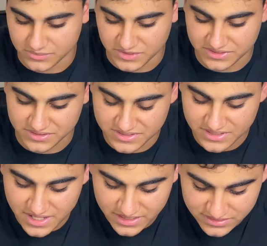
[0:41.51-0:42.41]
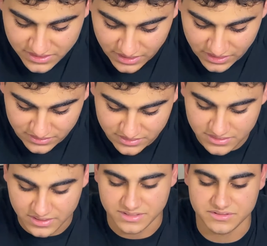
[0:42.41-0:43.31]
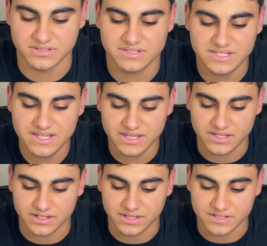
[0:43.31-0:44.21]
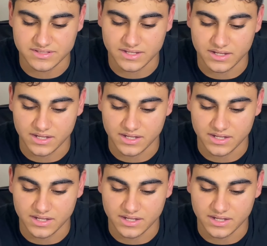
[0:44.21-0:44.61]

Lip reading: To the side, and as you can see, it is a